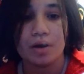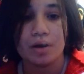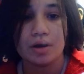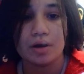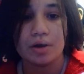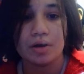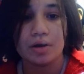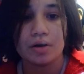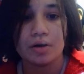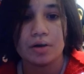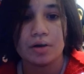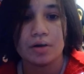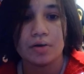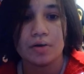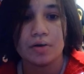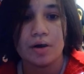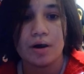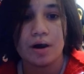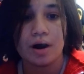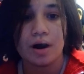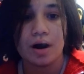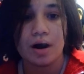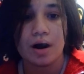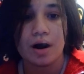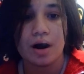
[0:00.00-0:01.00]
You know,
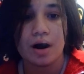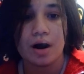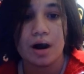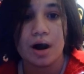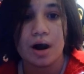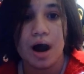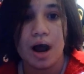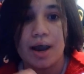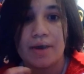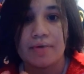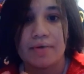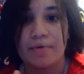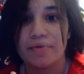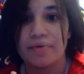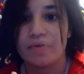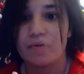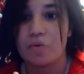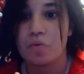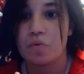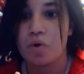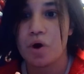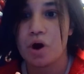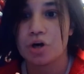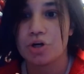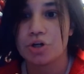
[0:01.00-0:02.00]
I
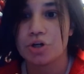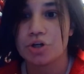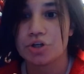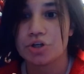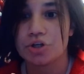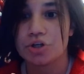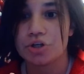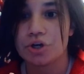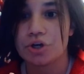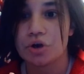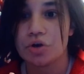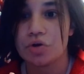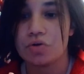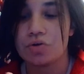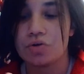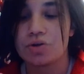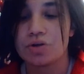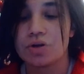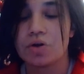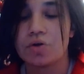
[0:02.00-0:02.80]
even watched shows.